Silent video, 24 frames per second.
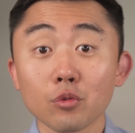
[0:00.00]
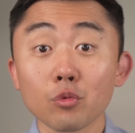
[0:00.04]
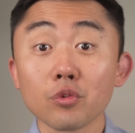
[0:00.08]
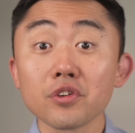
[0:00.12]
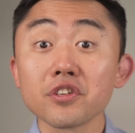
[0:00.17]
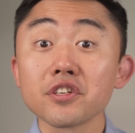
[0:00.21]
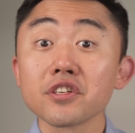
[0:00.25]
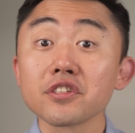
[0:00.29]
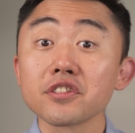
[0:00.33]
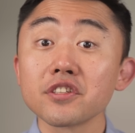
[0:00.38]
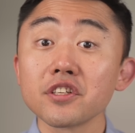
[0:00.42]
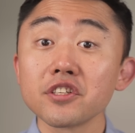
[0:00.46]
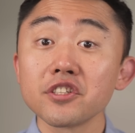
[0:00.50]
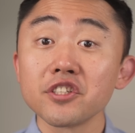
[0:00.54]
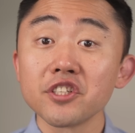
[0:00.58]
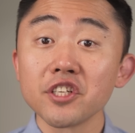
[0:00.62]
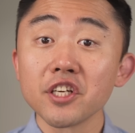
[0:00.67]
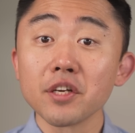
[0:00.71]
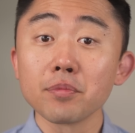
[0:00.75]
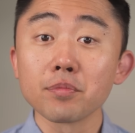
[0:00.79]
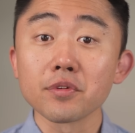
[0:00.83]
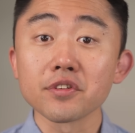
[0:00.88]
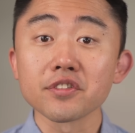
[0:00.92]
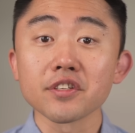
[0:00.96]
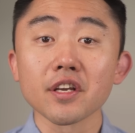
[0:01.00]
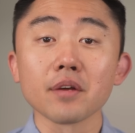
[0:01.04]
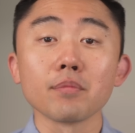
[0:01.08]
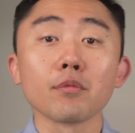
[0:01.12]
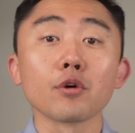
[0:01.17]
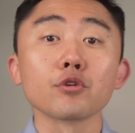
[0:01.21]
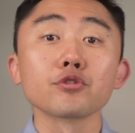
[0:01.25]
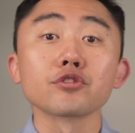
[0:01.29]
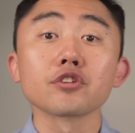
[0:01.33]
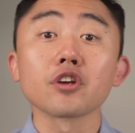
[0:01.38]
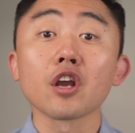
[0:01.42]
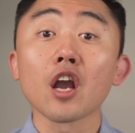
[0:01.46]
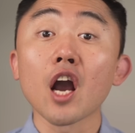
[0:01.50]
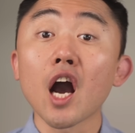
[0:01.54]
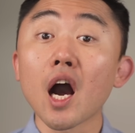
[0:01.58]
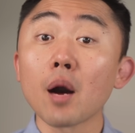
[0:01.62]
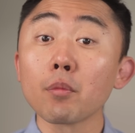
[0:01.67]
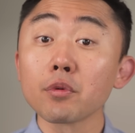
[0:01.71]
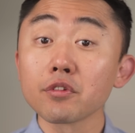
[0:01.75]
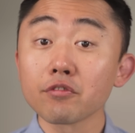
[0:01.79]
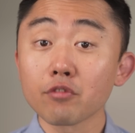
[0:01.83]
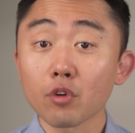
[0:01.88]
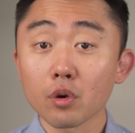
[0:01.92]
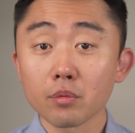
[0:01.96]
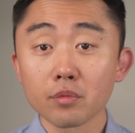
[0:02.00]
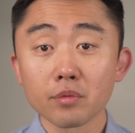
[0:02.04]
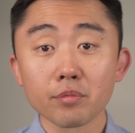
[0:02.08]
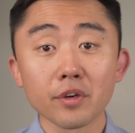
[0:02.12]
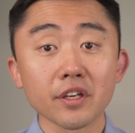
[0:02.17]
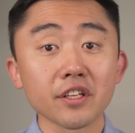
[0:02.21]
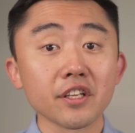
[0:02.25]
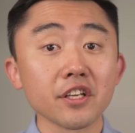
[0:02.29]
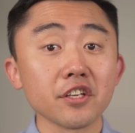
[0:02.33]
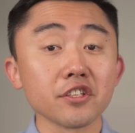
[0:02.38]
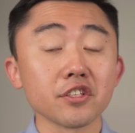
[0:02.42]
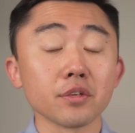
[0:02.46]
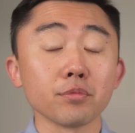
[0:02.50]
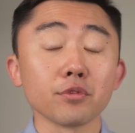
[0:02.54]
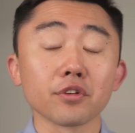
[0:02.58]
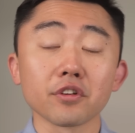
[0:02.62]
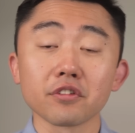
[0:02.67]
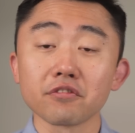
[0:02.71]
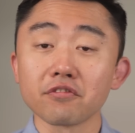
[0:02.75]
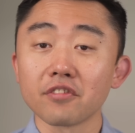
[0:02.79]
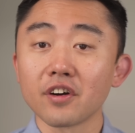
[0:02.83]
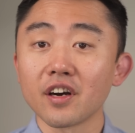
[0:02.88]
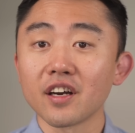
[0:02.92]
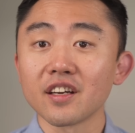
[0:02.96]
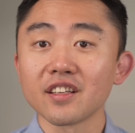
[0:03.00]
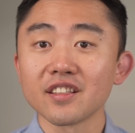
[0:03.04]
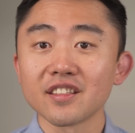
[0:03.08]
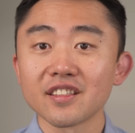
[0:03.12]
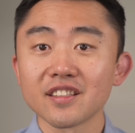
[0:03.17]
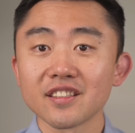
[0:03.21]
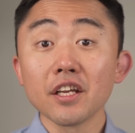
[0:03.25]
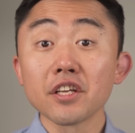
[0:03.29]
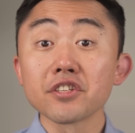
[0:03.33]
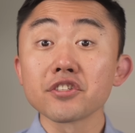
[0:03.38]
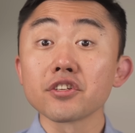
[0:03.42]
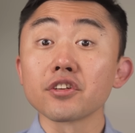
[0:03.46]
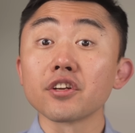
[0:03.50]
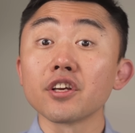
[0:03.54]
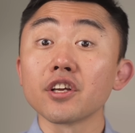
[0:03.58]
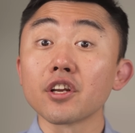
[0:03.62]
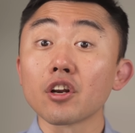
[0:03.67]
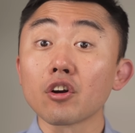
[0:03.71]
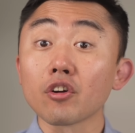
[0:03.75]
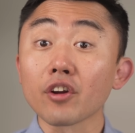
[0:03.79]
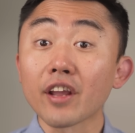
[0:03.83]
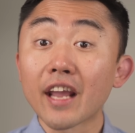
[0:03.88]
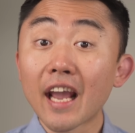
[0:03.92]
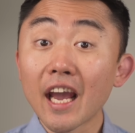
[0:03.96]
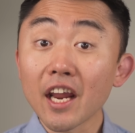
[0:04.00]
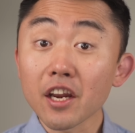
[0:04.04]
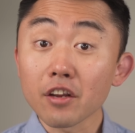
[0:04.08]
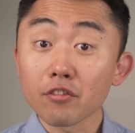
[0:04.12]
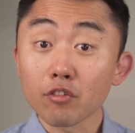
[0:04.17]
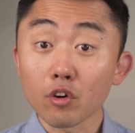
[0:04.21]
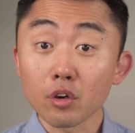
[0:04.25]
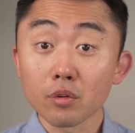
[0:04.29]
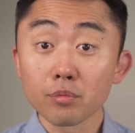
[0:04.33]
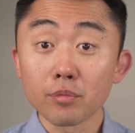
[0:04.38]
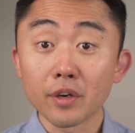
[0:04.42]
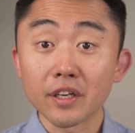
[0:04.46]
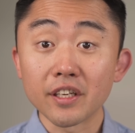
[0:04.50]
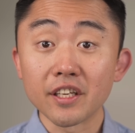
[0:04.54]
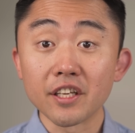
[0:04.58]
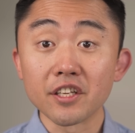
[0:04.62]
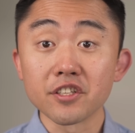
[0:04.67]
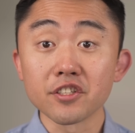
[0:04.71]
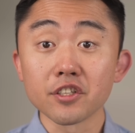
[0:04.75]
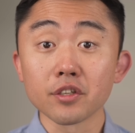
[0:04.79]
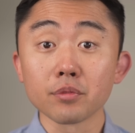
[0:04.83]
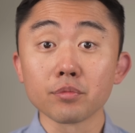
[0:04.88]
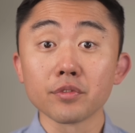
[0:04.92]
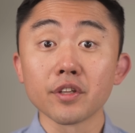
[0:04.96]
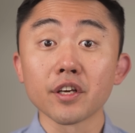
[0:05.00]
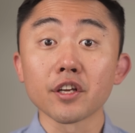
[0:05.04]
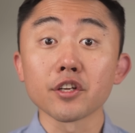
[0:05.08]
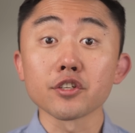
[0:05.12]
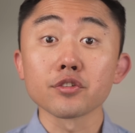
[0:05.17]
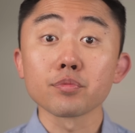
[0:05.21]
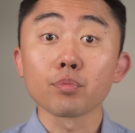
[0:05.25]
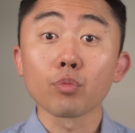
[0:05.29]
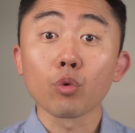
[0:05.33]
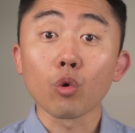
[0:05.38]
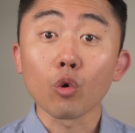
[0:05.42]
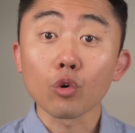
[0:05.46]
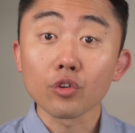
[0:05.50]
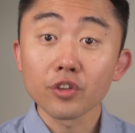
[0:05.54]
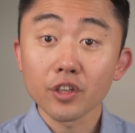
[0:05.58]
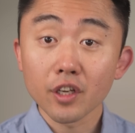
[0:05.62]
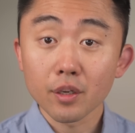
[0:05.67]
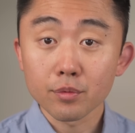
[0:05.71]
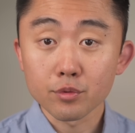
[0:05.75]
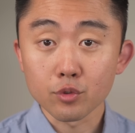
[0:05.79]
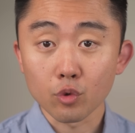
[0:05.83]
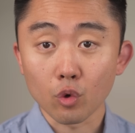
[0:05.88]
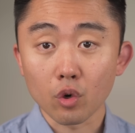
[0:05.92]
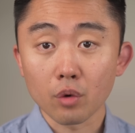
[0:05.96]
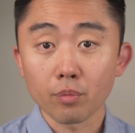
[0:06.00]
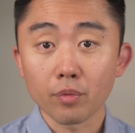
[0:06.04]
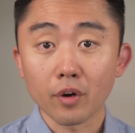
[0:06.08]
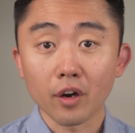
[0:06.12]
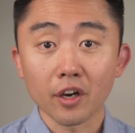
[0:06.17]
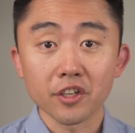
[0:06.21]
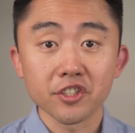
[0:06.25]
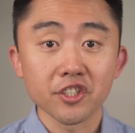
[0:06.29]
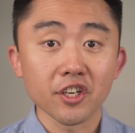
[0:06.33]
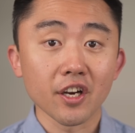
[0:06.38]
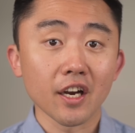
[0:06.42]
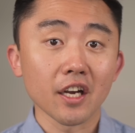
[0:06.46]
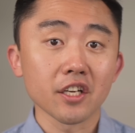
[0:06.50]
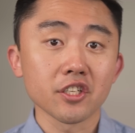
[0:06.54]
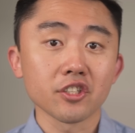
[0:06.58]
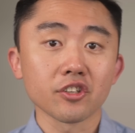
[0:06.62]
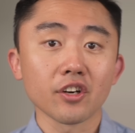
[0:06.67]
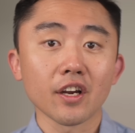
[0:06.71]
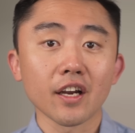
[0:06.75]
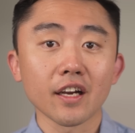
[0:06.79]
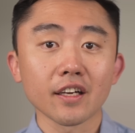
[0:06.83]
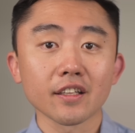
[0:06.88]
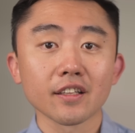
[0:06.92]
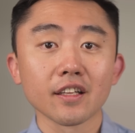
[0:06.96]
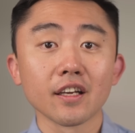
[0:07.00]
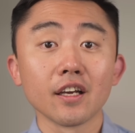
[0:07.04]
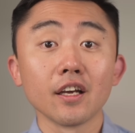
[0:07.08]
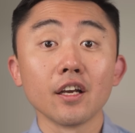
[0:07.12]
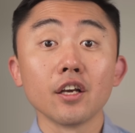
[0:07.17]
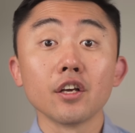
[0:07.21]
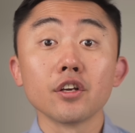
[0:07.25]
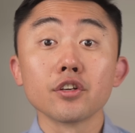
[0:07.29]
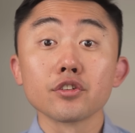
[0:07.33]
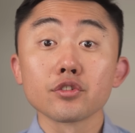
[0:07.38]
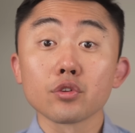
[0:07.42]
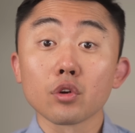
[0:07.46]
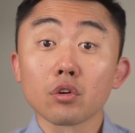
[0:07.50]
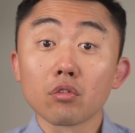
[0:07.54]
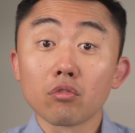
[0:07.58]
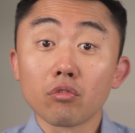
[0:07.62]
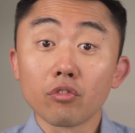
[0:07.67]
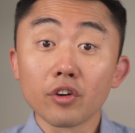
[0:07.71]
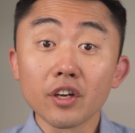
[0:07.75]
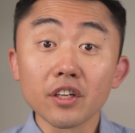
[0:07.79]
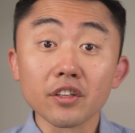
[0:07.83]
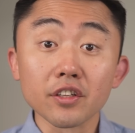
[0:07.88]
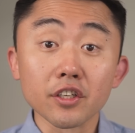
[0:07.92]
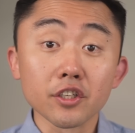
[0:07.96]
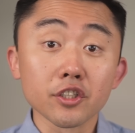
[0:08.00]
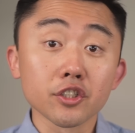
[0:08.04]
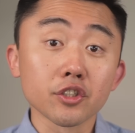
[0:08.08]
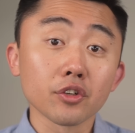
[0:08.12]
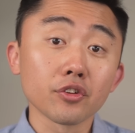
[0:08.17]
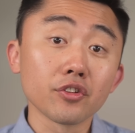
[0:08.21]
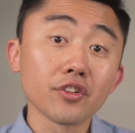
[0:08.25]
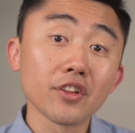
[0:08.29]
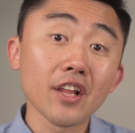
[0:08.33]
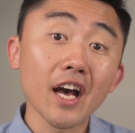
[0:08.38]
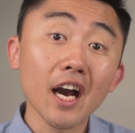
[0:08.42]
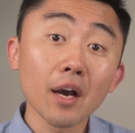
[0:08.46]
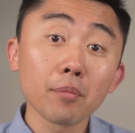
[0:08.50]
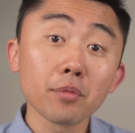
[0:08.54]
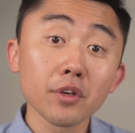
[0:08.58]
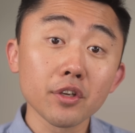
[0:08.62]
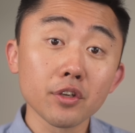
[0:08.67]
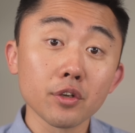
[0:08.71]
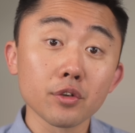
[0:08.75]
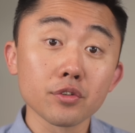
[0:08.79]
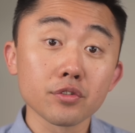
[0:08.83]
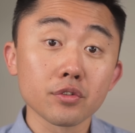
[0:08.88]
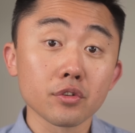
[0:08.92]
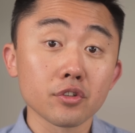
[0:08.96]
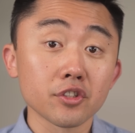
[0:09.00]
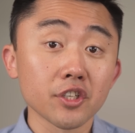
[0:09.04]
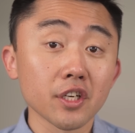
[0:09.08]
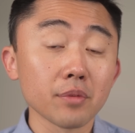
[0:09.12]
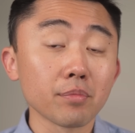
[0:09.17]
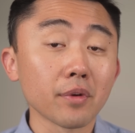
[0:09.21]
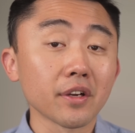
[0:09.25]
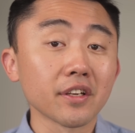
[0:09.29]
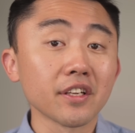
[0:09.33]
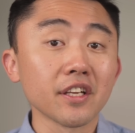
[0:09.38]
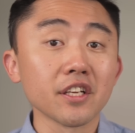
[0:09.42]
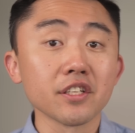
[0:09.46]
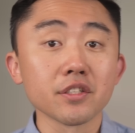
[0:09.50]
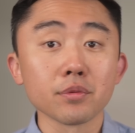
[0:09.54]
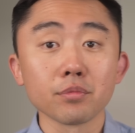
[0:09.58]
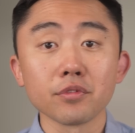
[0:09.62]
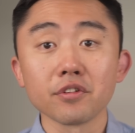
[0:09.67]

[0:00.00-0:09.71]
which is the cheapest and most common form of magnesium you can find. It's an inorganic form of magnesium that is poorly absorbed by our GI tract. So it really should not be used to treat magnesium